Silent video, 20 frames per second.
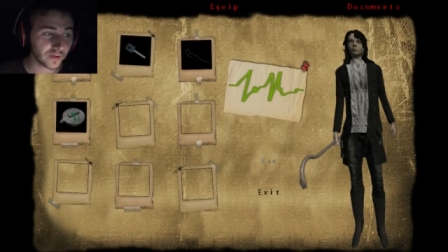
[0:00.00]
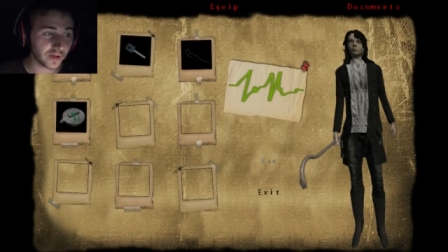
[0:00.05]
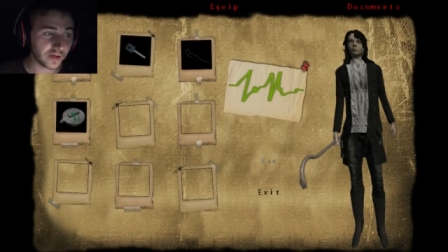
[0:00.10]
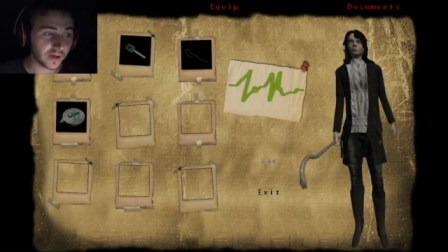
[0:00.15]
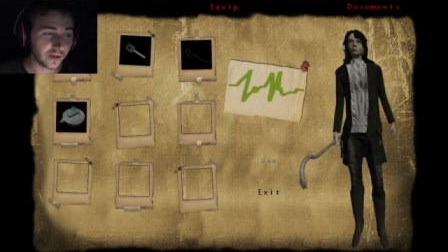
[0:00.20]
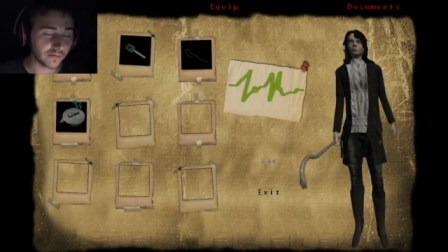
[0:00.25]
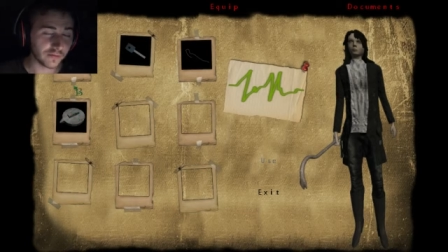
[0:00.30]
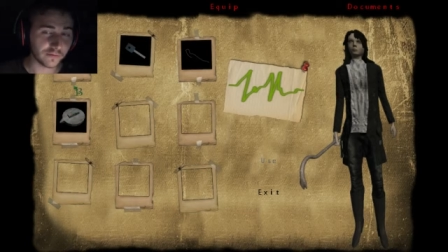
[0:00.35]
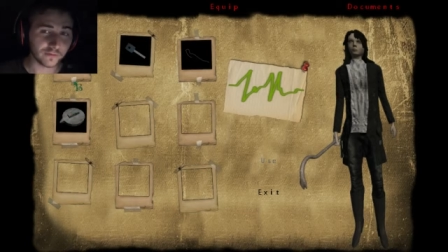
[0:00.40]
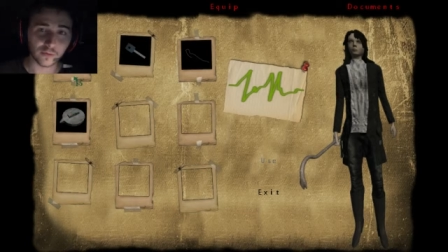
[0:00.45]

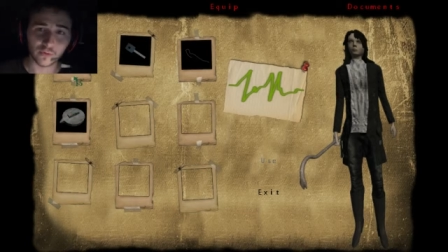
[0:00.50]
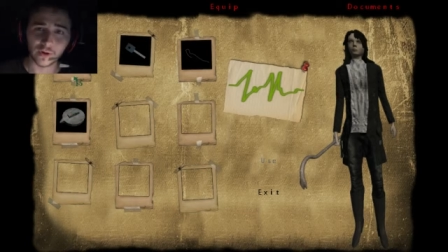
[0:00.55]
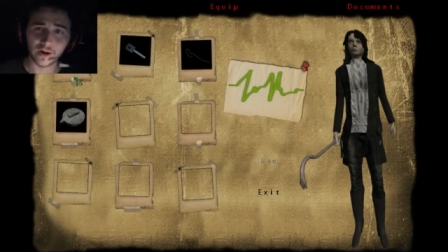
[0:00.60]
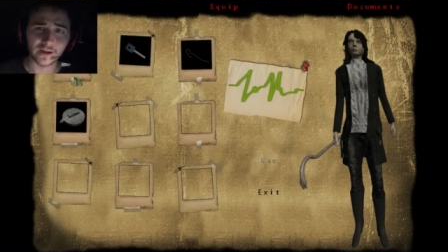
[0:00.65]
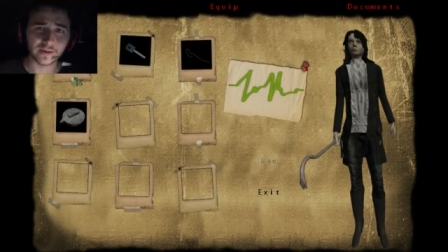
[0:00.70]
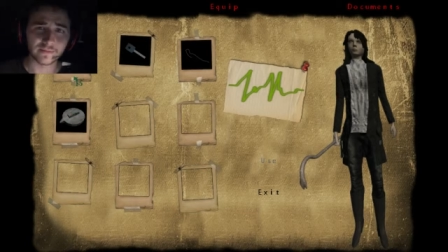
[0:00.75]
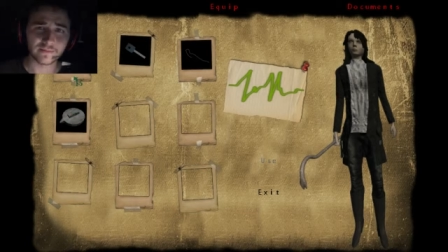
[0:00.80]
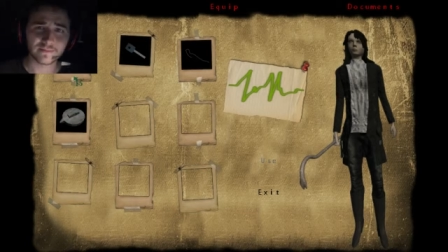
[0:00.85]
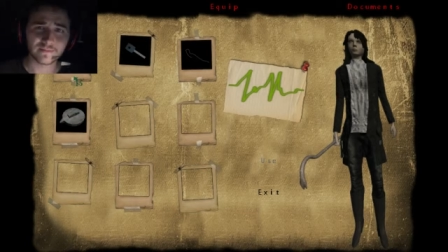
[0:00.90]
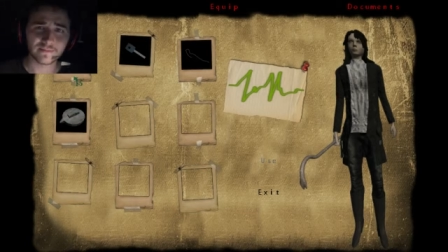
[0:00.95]
never thought
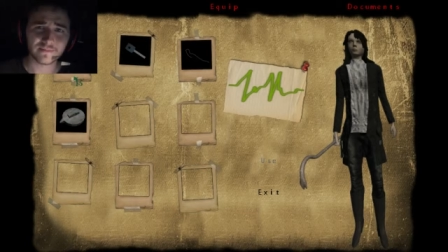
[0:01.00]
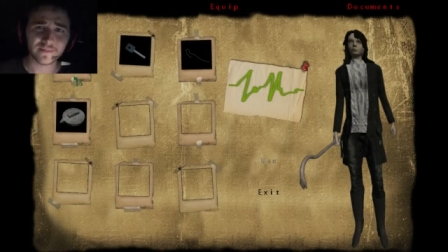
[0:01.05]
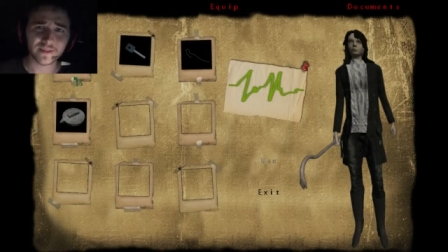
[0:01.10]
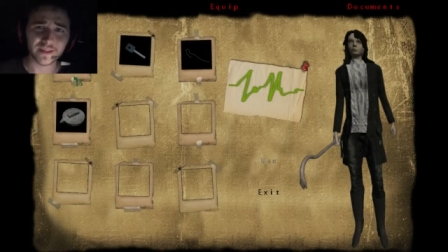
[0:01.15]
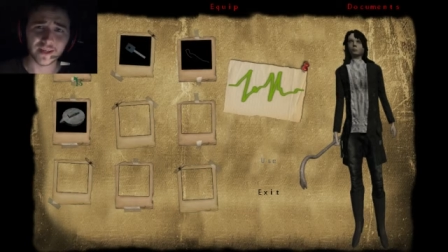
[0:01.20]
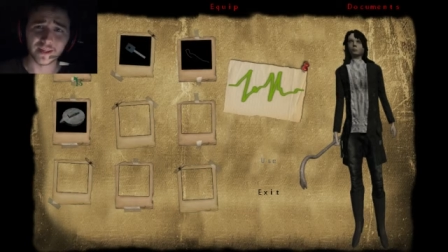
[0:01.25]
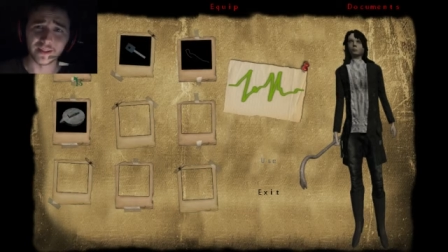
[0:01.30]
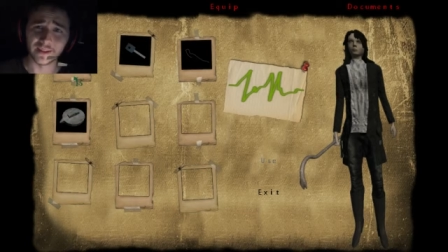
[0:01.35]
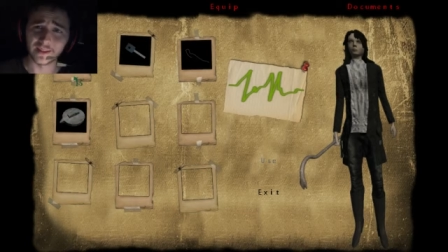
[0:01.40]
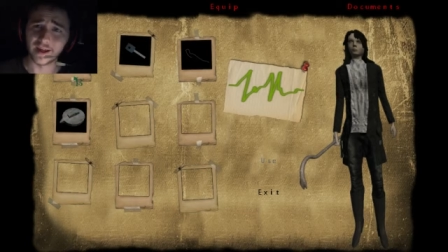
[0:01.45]
I'd
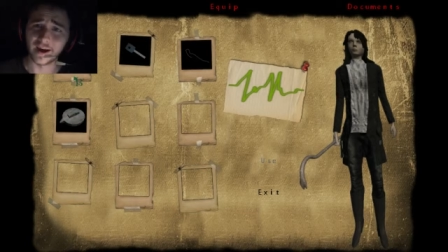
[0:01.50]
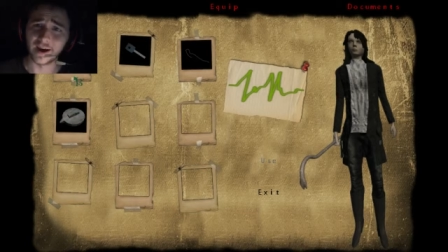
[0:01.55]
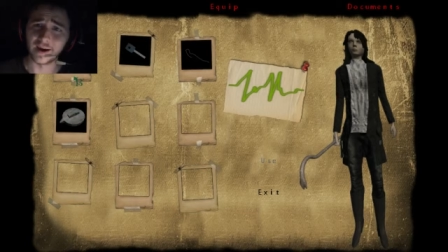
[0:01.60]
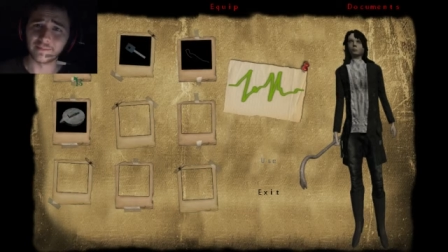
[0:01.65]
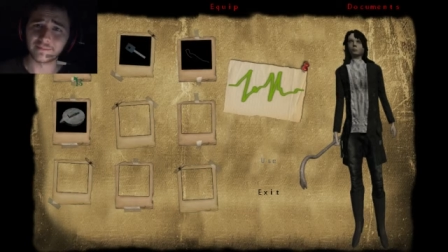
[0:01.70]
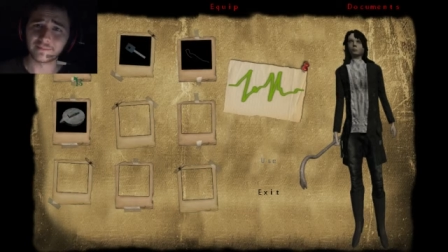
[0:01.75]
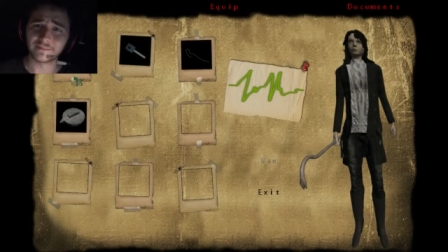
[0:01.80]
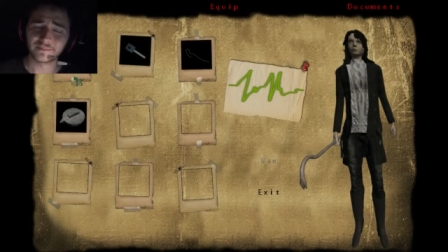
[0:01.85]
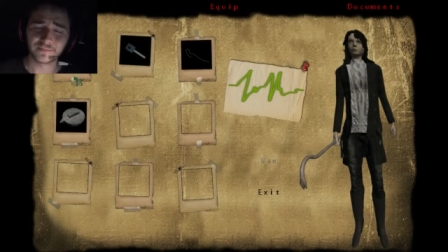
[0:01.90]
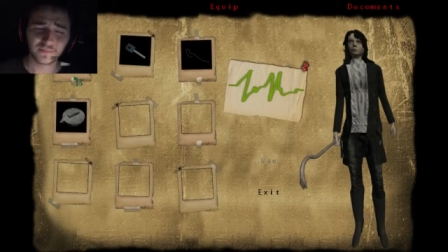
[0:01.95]
say that.
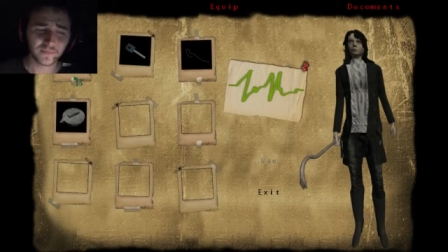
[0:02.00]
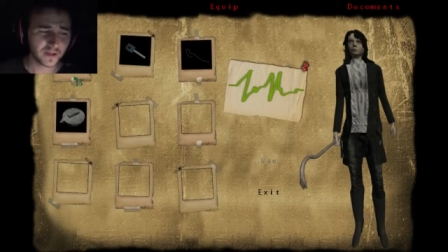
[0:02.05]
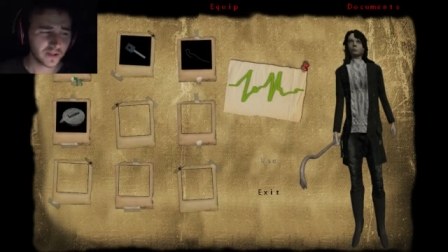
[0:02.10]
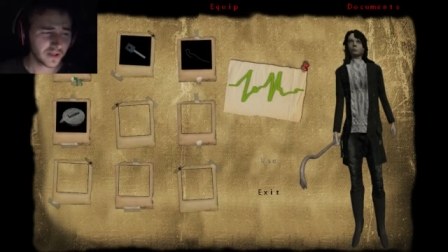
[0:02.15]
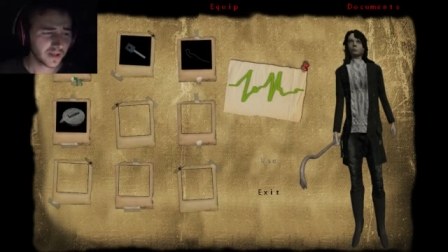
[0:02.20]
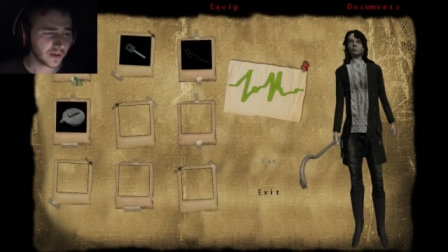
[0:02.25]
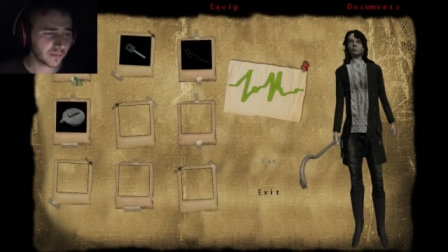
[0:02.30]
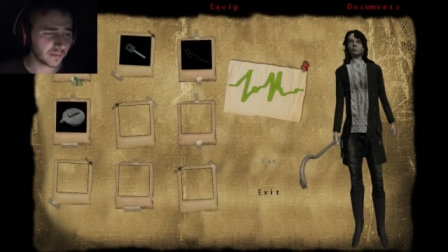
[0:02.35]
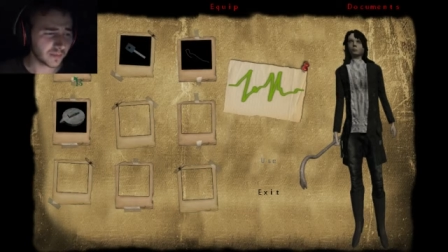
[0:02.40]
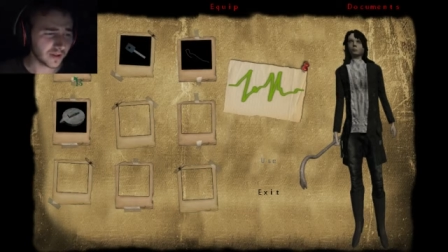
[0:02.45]

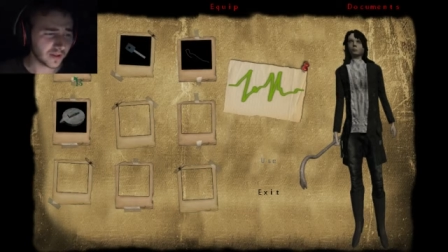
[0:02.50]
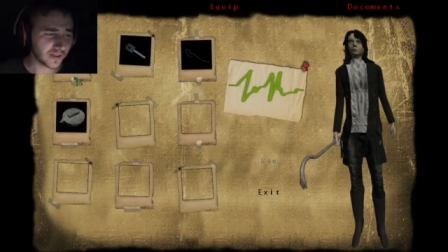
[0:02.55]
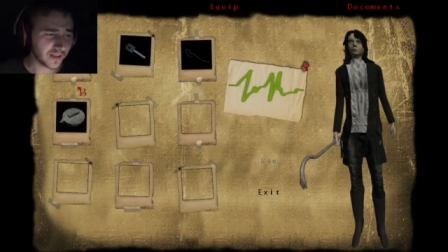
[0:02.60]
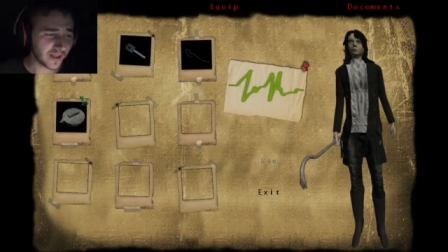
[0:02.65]
But